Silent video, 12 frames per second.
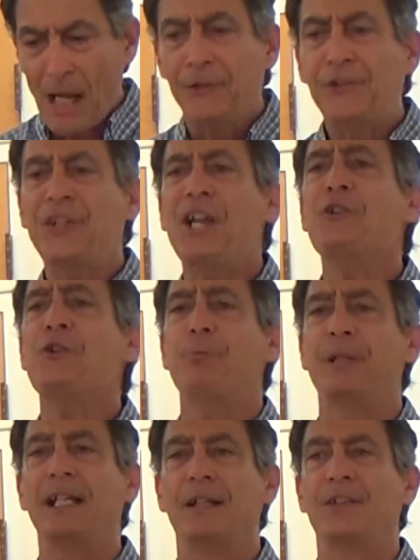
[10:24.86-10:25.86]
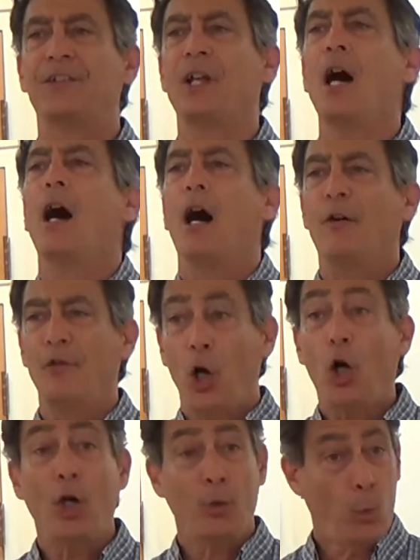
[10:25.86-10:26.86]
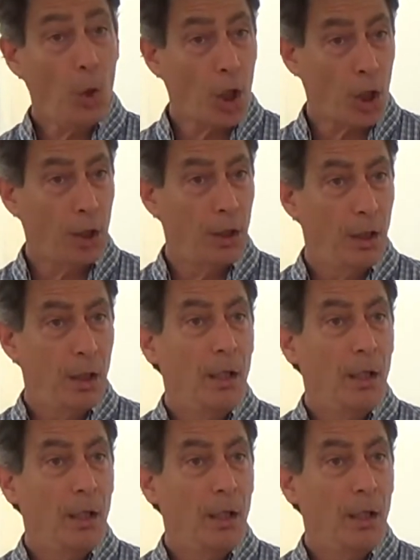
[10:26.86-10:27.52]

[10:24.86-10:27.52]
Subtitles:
centerpiece of hard work